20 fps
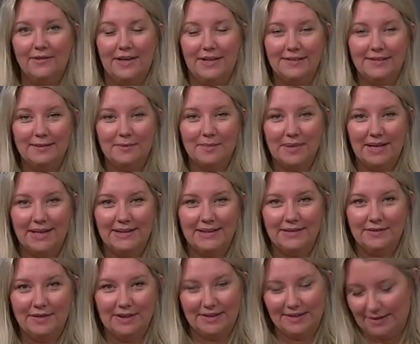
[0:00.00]
of has a mind
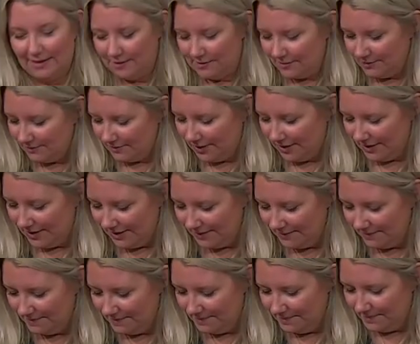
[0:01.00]
of its own,
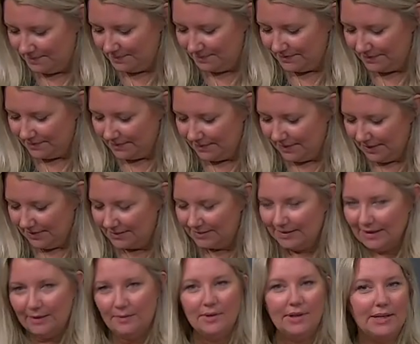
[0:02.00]
right? It's
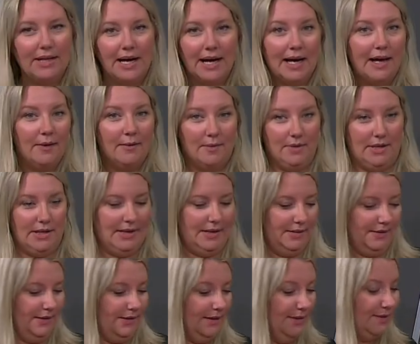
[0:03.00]
not what I
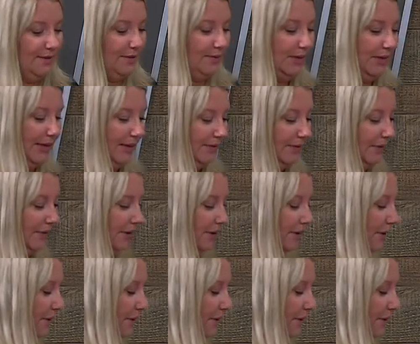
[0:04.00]
want. It's whatever the